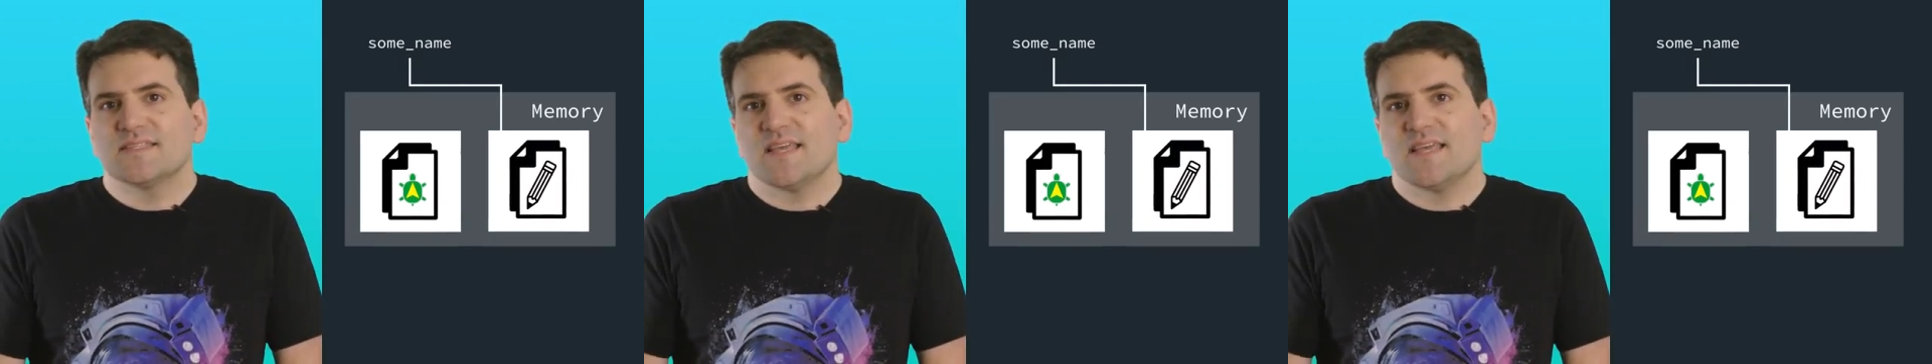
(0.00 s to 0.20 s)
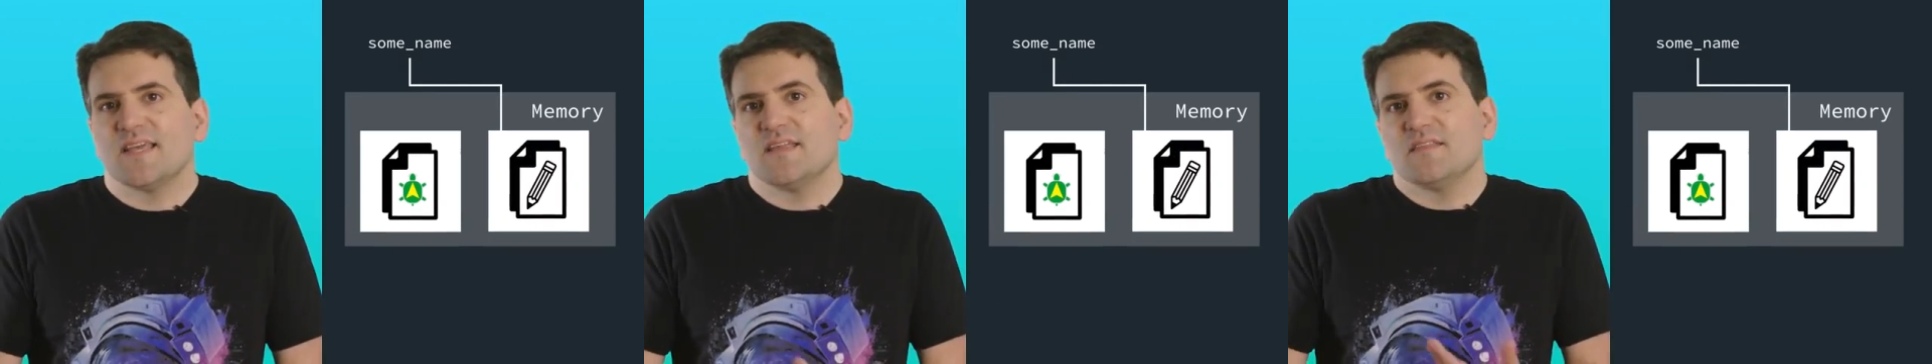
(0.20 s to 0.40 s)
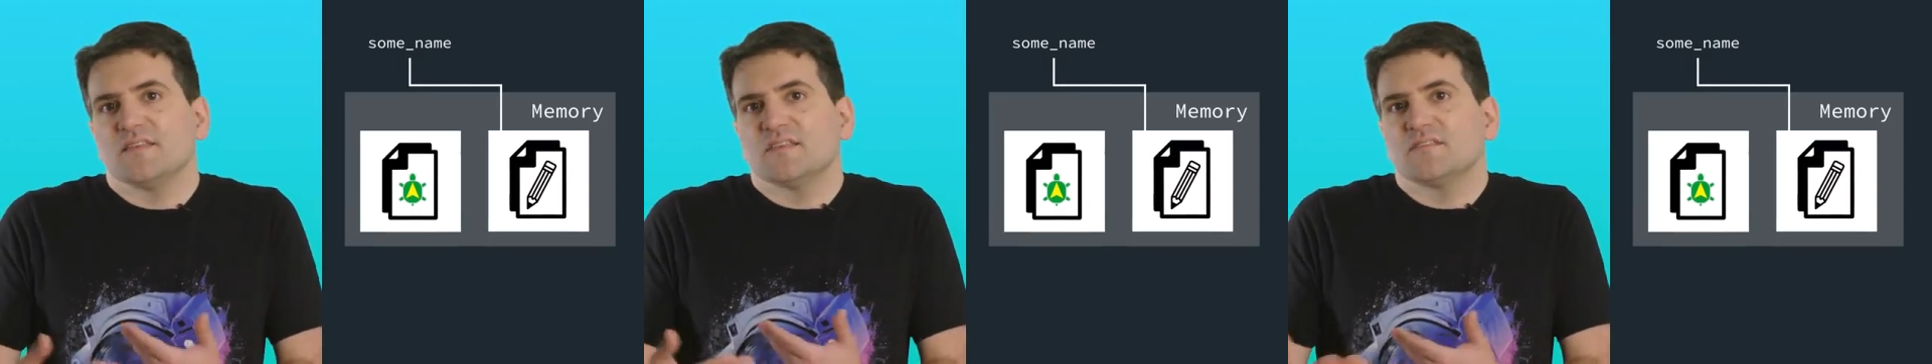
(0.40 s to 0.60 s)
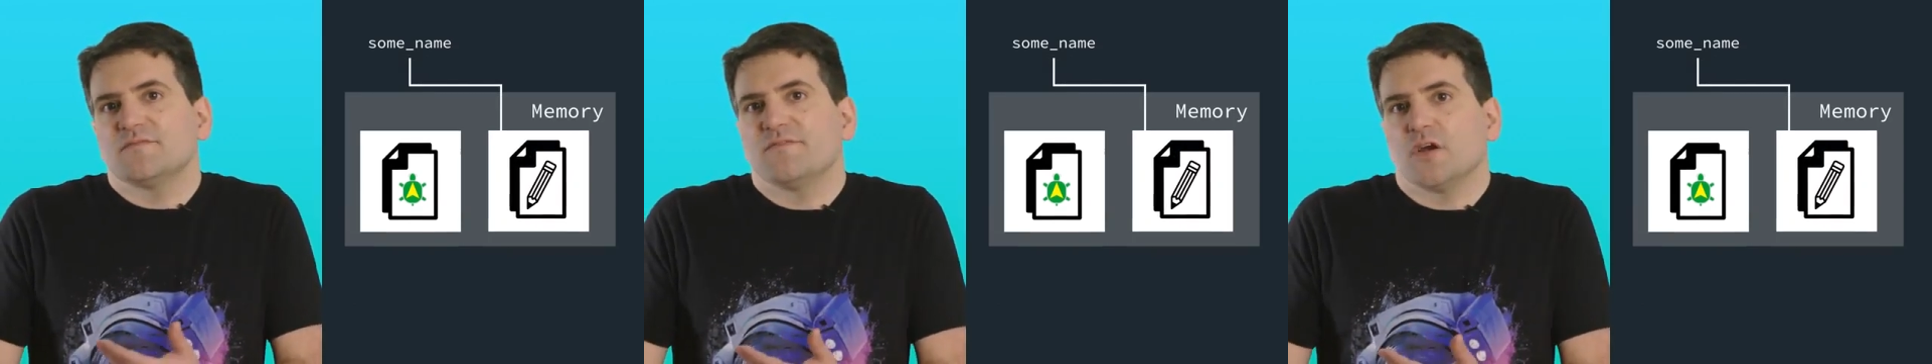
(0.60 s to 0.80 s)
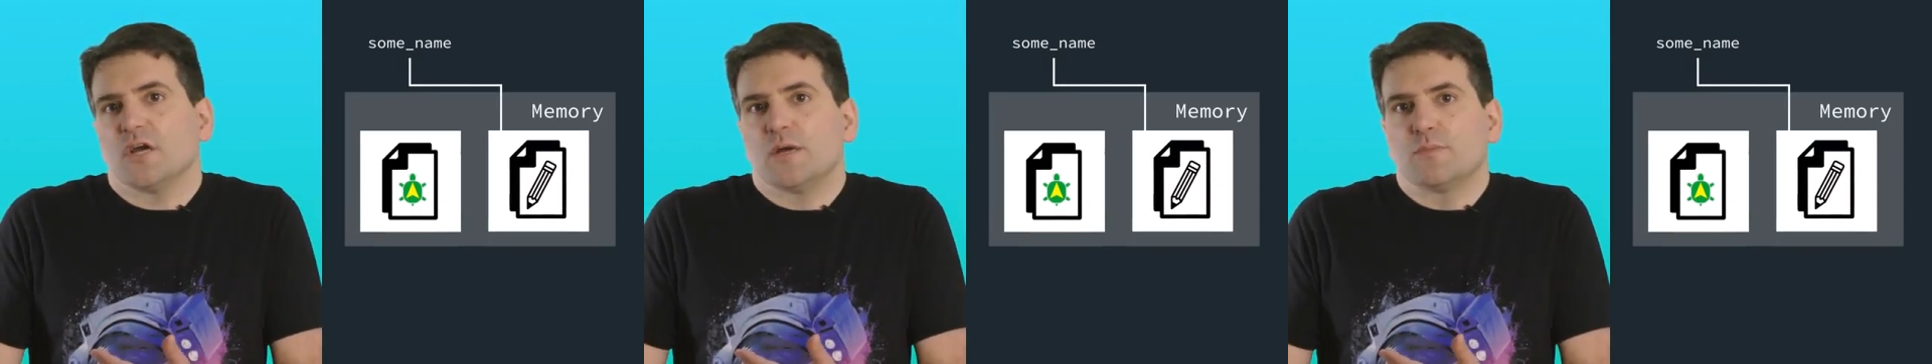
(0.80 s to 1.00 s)
say this
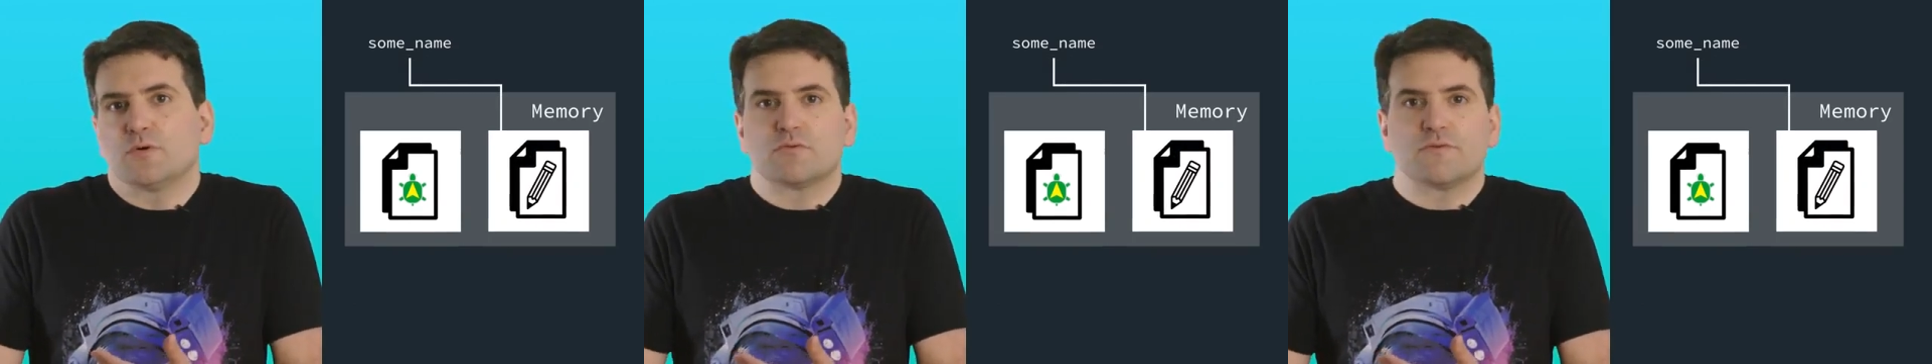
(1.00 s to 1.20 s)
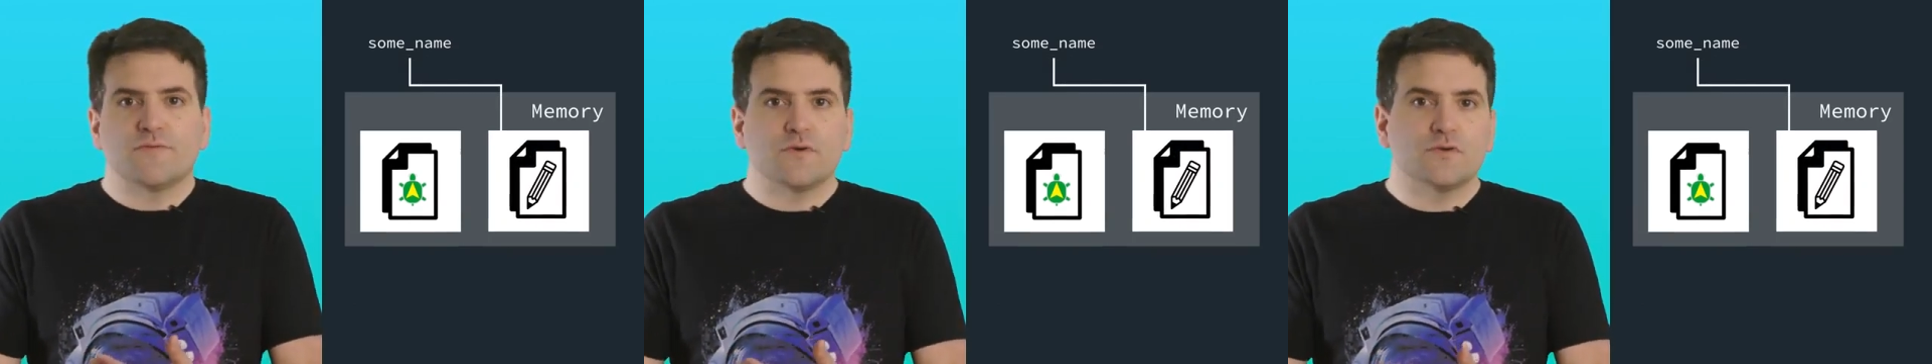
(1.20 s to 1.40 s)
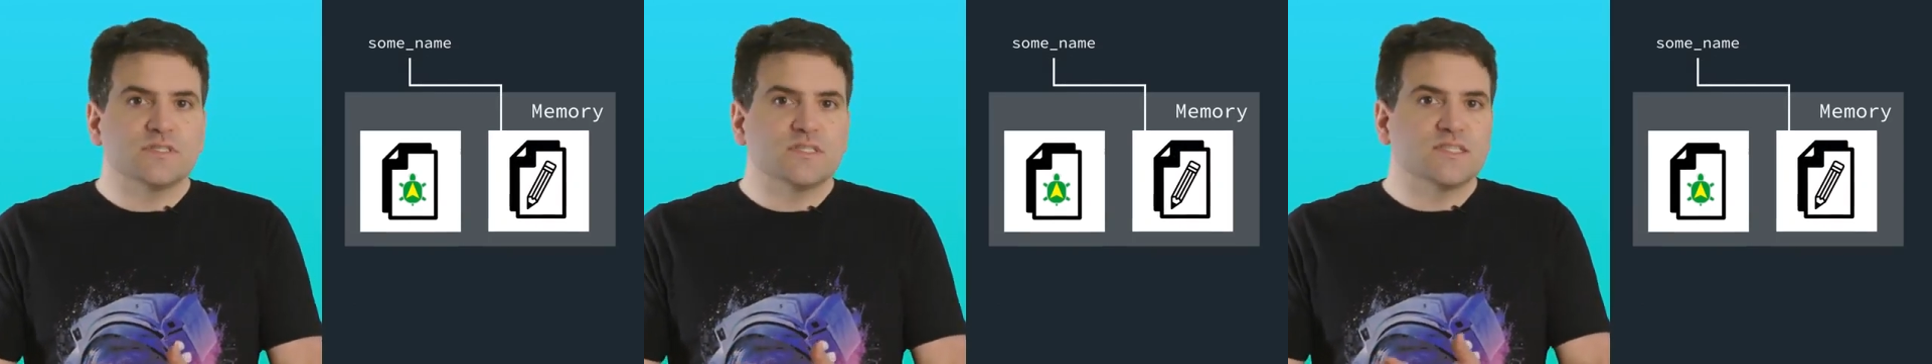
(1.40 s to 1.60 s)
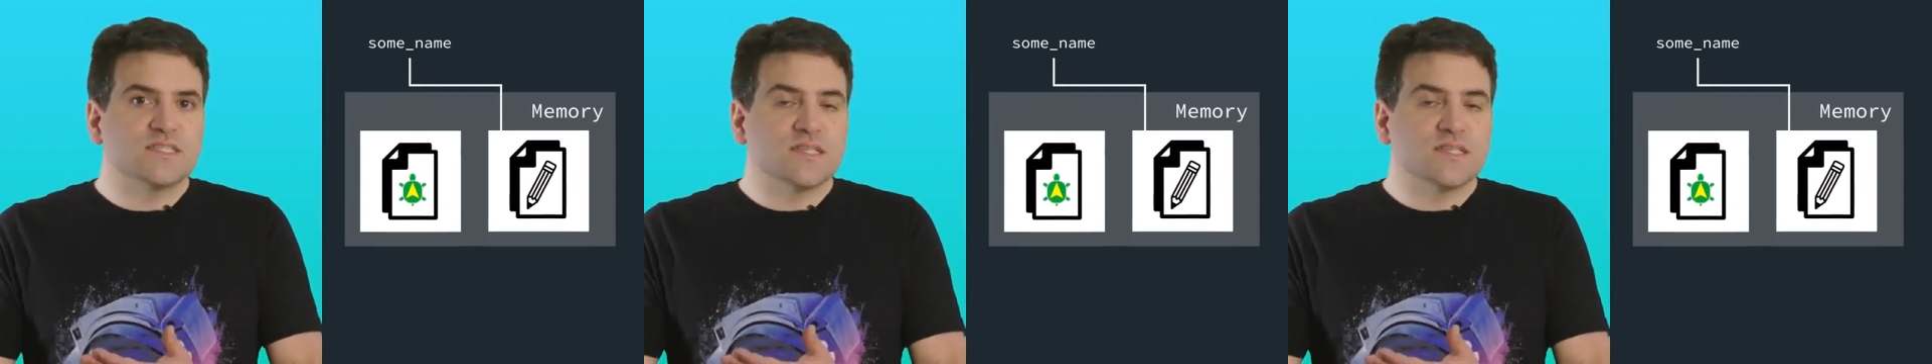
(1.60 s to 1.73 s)
variable refers to